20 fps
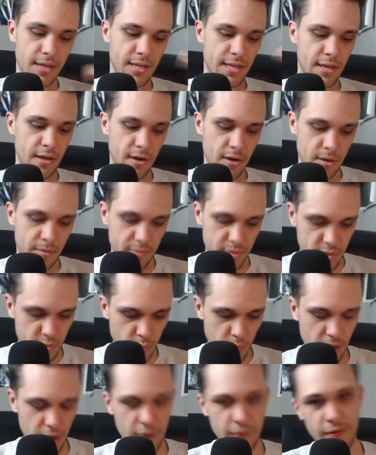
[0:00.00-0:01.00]
key art number
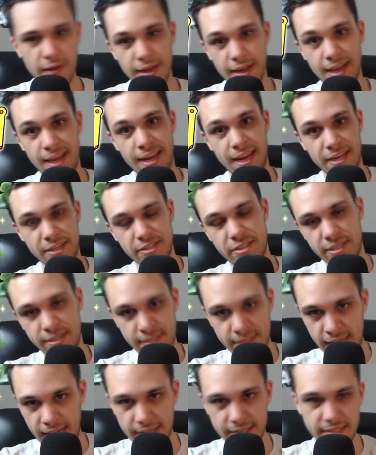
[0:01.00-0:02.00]
12, and HT
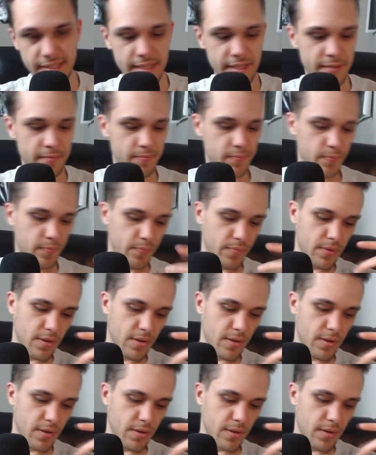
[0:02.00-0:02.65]
Zexion.